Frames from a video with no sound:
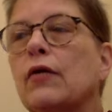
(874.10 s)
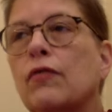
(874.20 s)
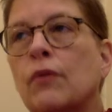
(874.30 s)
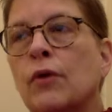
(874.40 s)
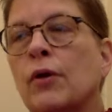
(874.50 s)

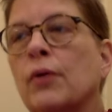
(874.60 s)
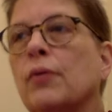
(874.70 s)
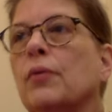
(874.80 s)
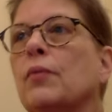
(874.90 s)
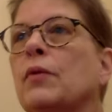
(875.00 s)

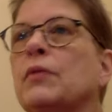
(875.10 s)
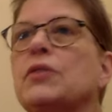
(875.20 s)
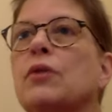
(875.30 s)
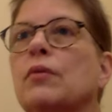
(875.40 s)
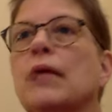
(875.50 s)
therefore,
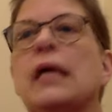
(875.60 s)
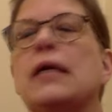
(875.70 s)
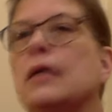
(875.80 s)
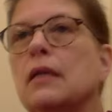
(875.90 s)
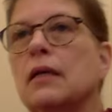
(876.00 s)
we must
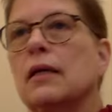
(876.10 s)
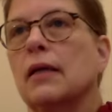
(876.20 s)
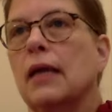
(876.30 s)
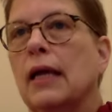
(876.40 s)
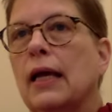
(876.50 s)

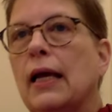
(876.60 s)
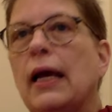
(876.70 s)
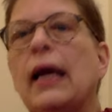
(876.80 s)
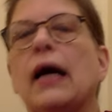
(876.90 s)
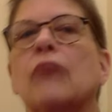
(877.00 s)
already
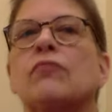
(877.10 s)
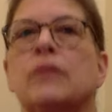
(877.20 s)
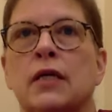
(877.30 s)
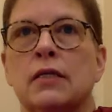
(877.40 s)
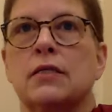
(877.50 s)

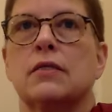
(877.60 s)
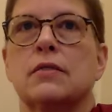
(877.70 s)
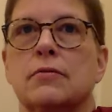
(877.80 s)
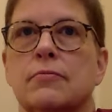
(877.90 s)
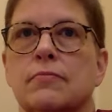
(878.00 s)
have
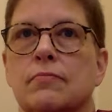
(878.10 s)
this